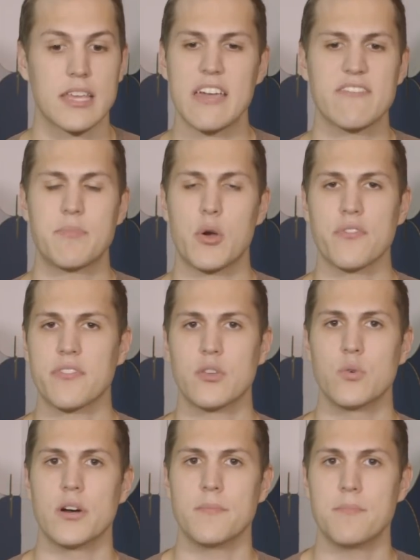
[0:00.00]
gave birth
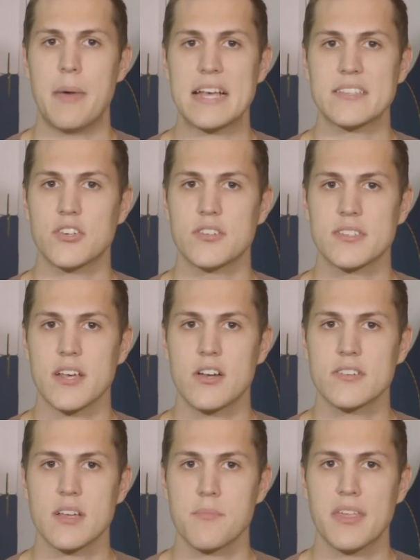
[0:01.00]
to a bastard son
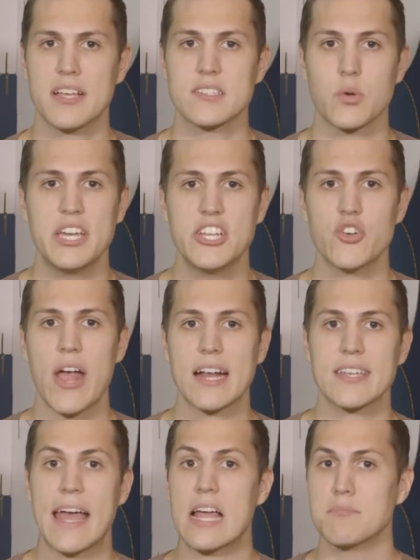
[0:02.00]
or something, so he
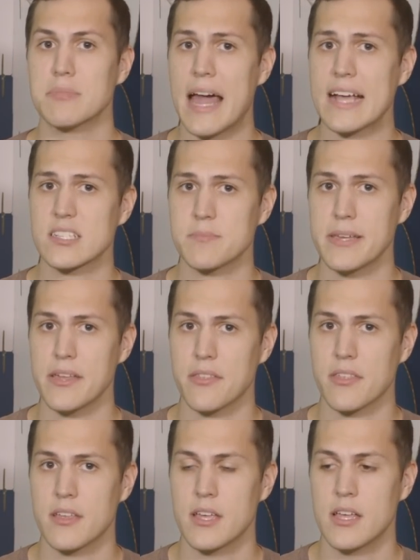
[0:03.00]
tracked down Blacksmith,
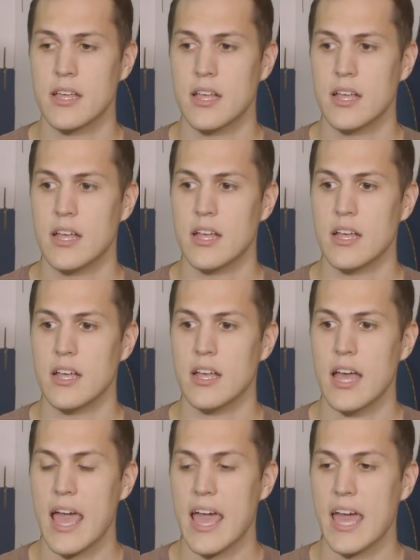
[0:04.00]

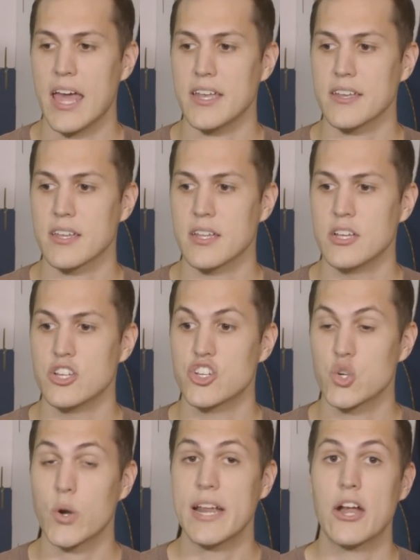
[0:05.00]
and
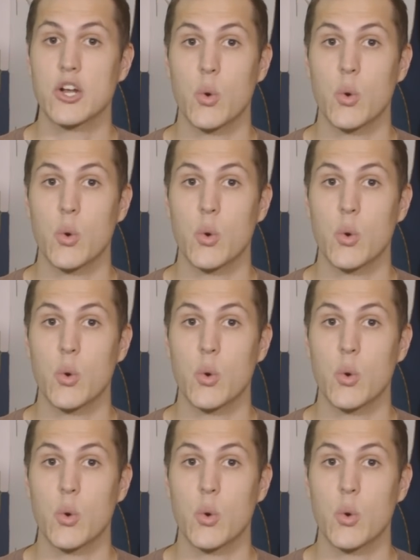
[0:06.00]
Short-Haired